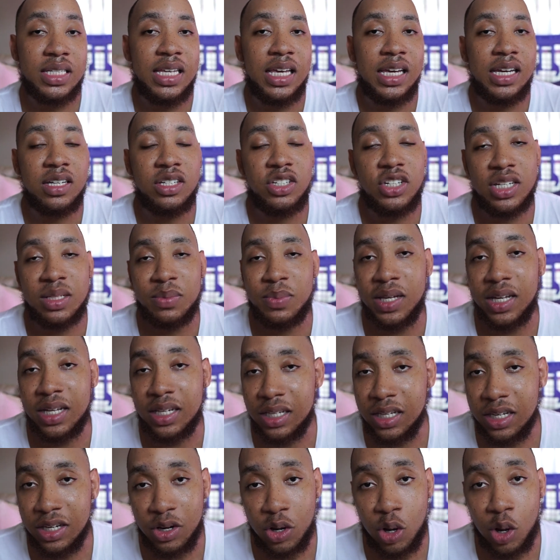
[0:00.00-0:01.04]
he could just be
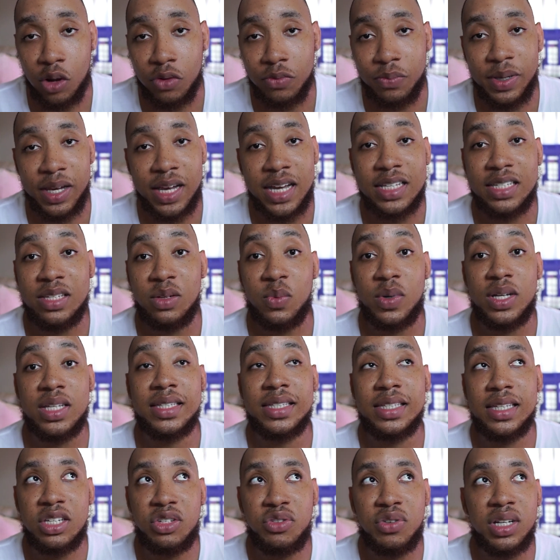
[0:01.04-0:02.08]
cleaned off because it was
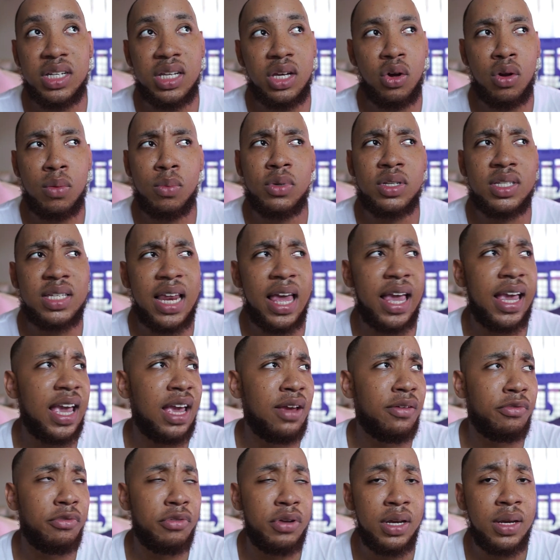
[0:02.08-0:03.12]
literally almost like
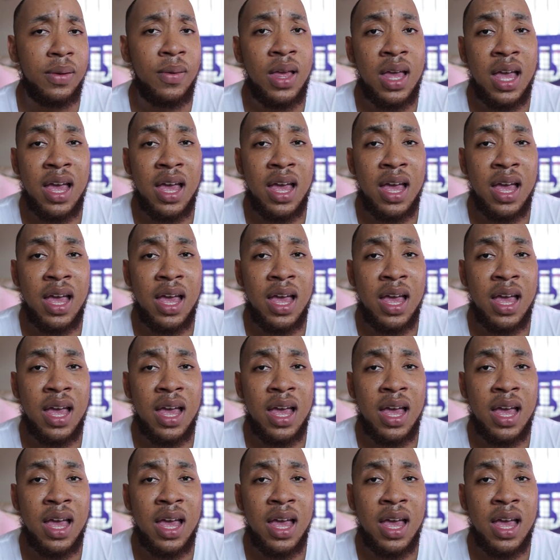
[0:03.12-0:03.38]
every